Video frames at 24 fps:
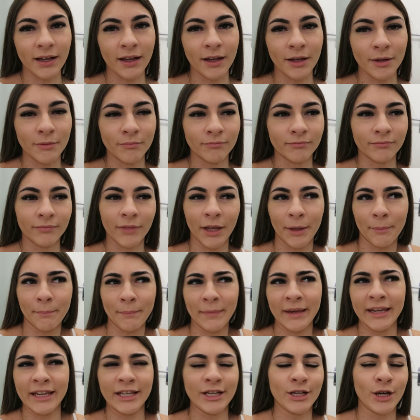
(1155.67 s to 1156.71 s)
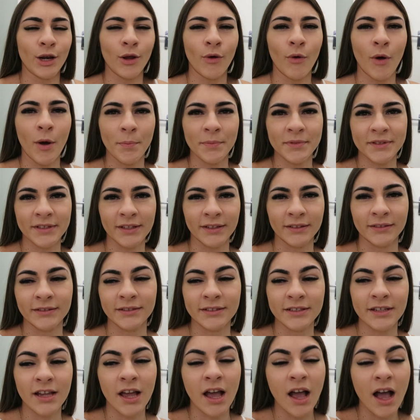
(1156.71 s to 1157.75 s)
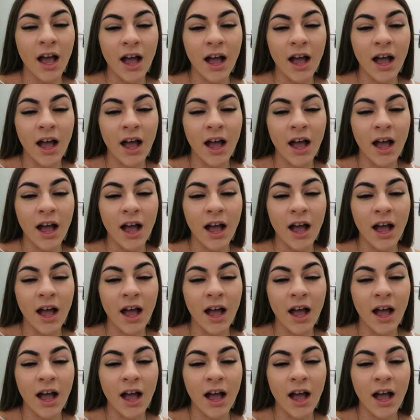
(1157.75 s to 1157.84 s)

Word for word: um, like mini glow ups and